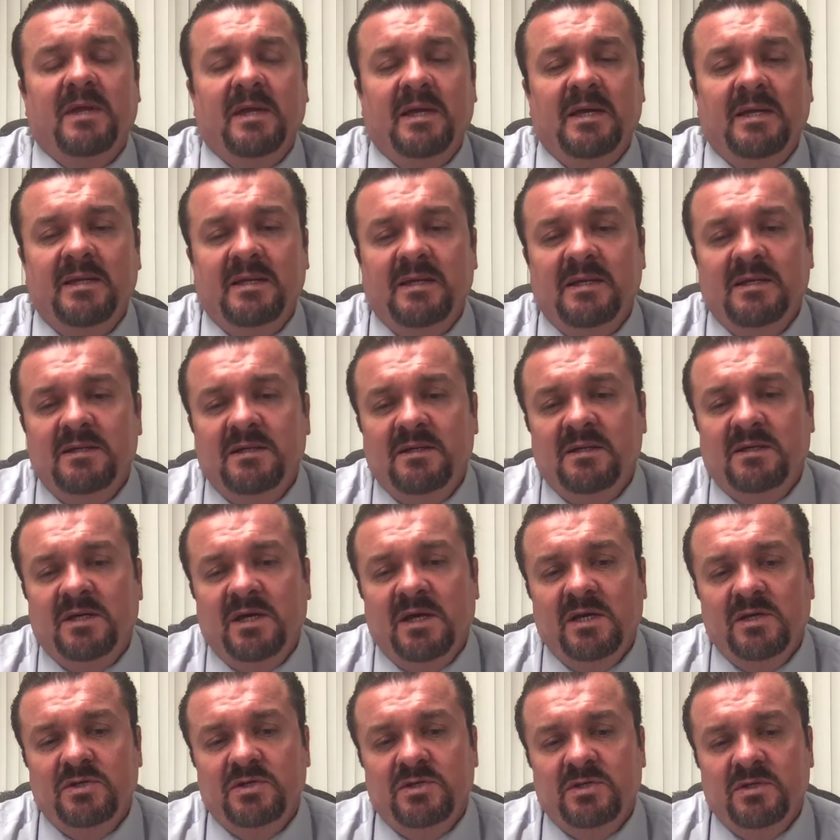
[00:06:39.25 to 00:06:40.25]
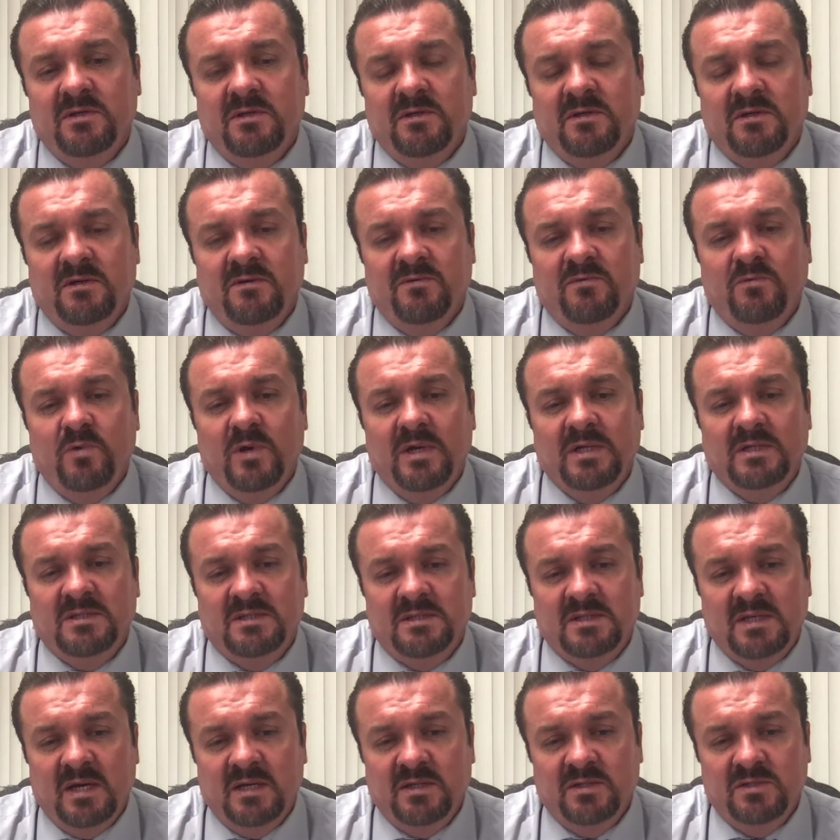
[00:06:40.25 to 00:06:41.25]
an indication of weight
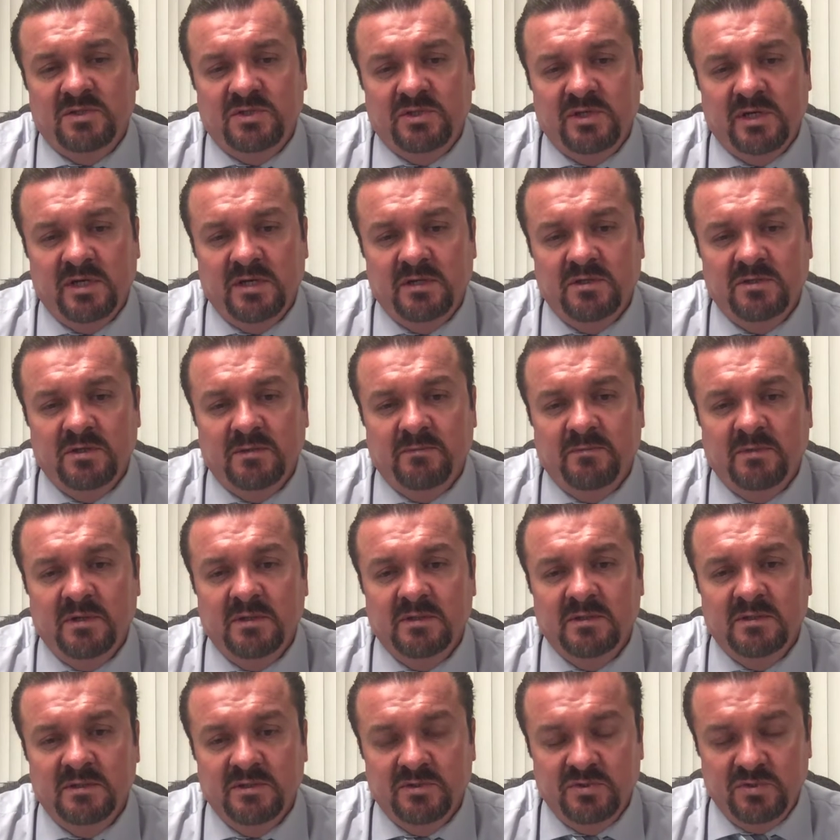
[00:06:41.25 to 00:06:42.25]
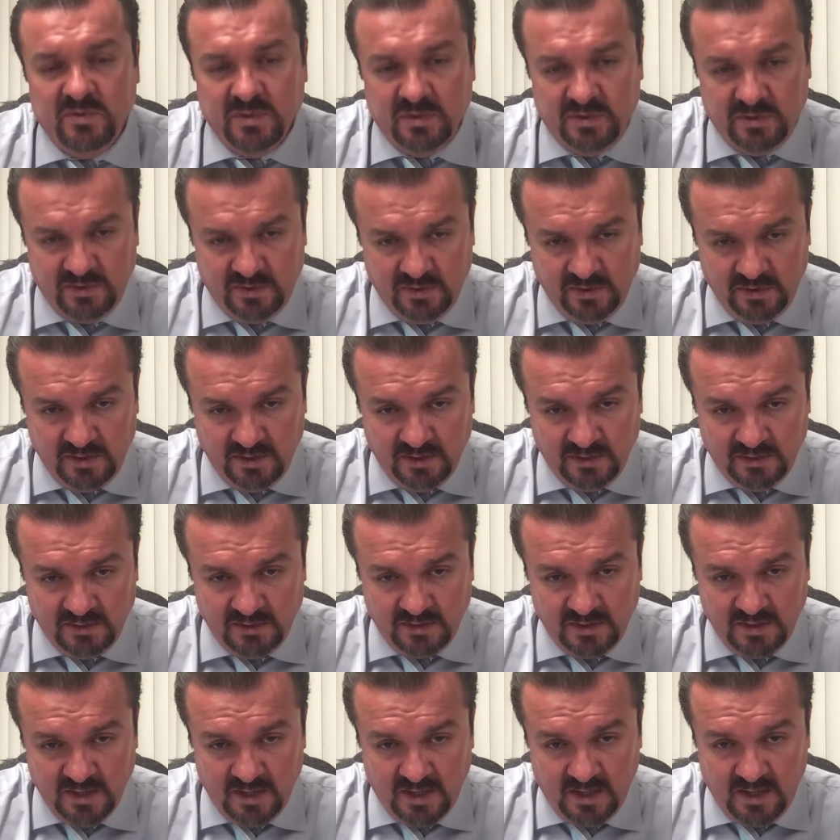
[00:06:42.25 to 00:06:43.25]
status change among district students